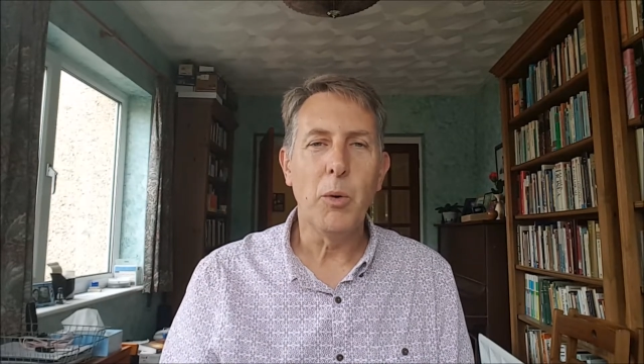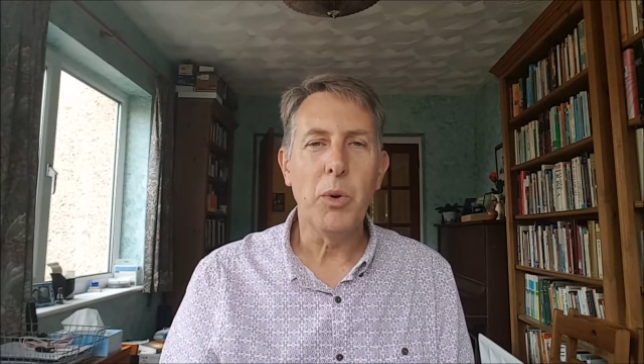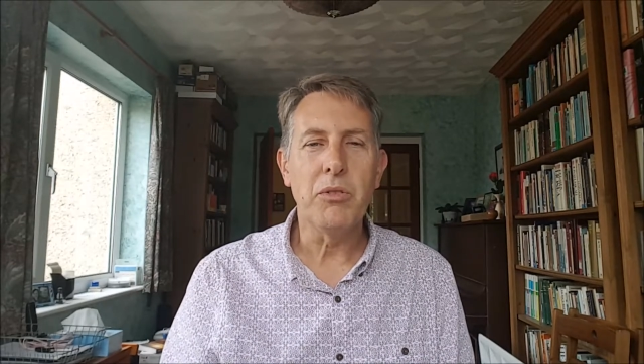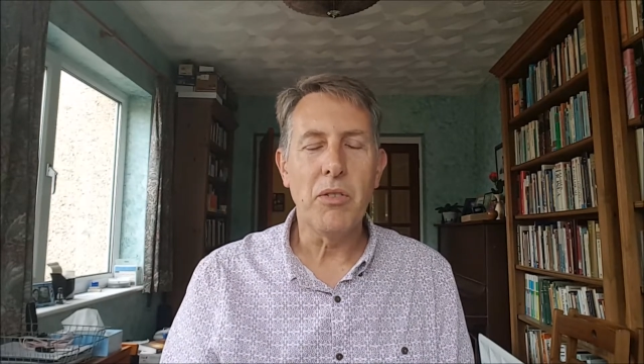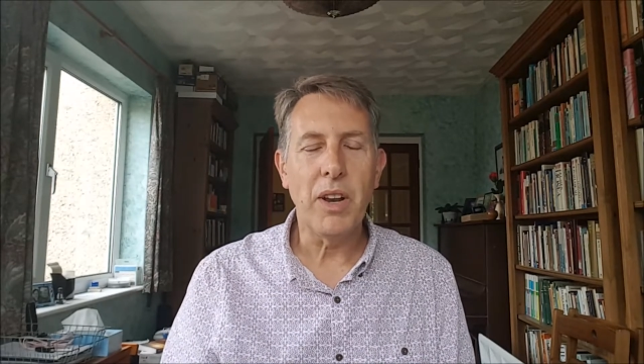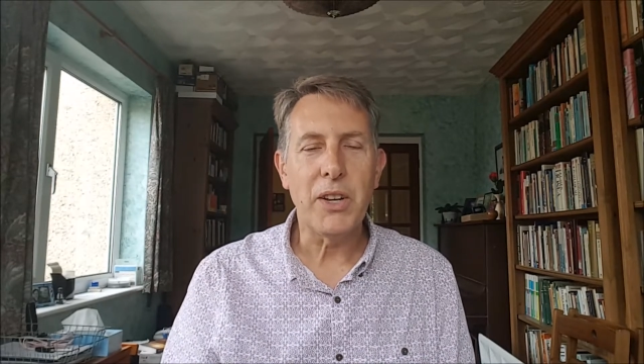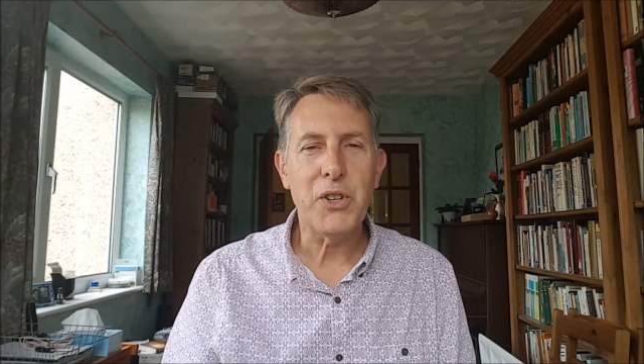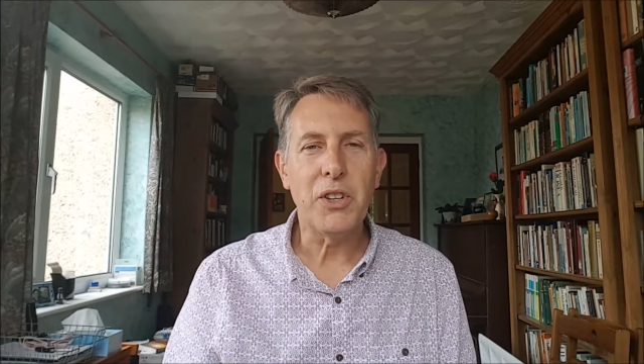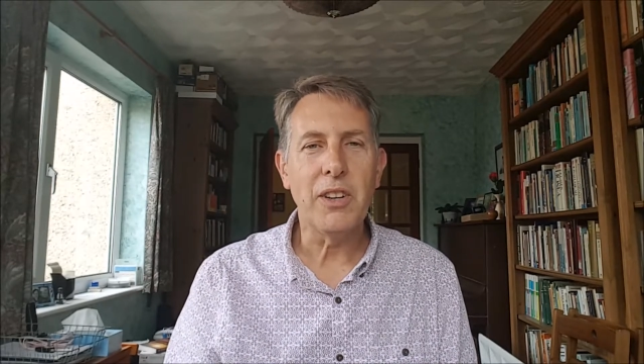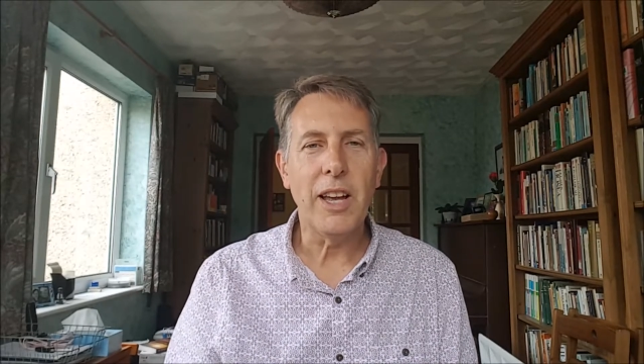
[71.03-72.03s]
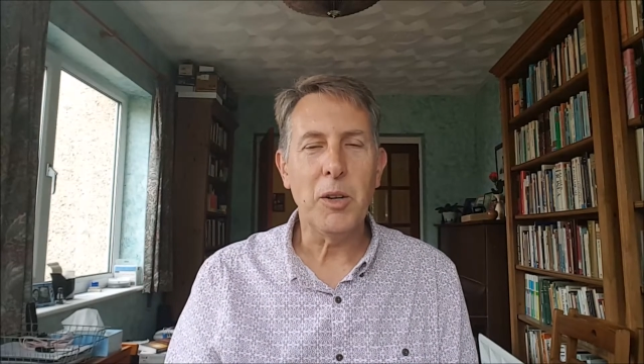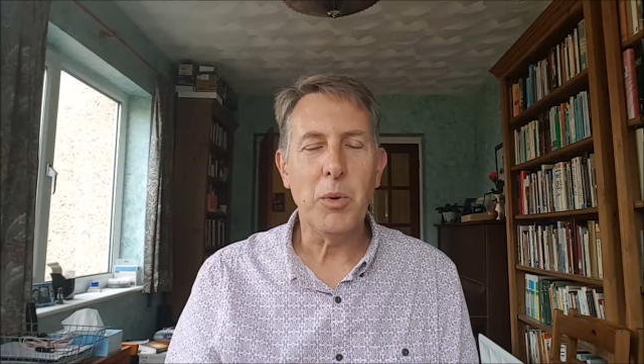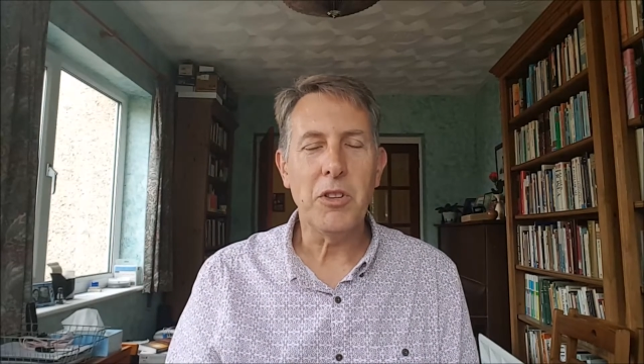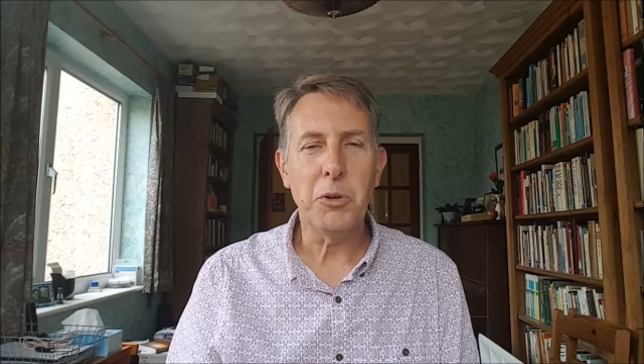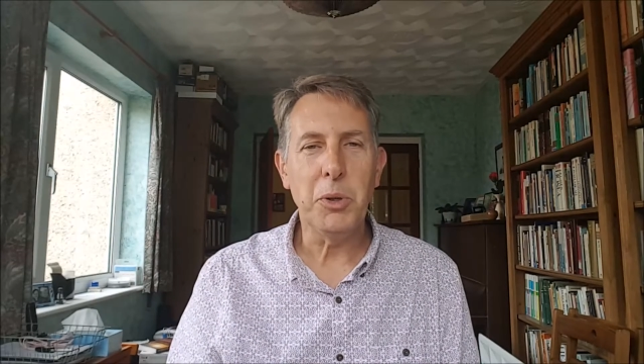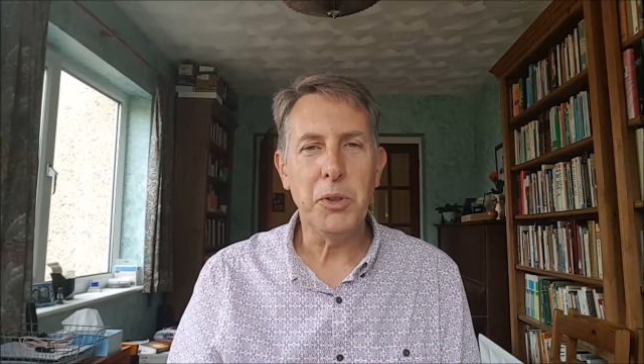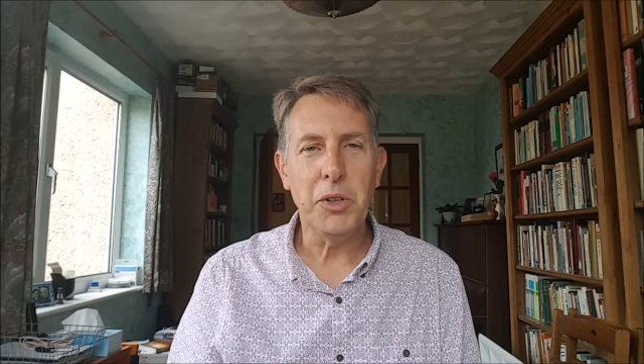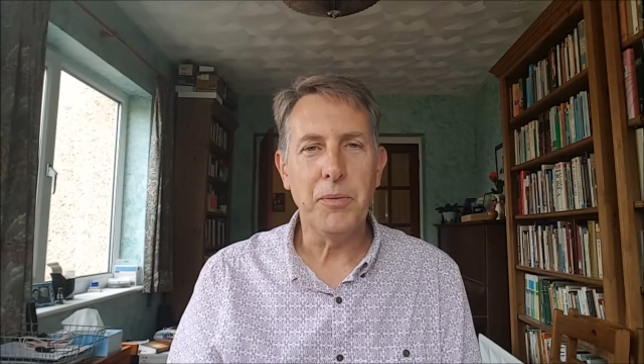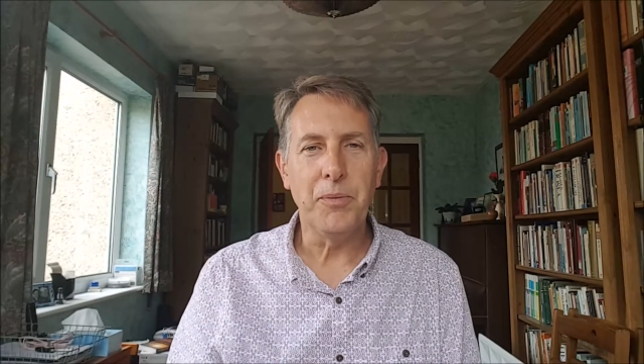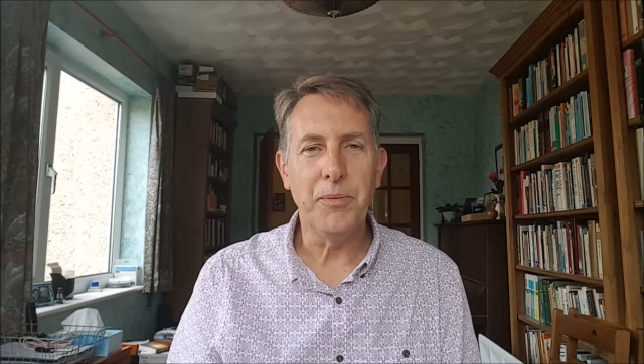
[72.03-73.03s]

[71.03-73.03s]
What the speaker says: with reflection and with communion.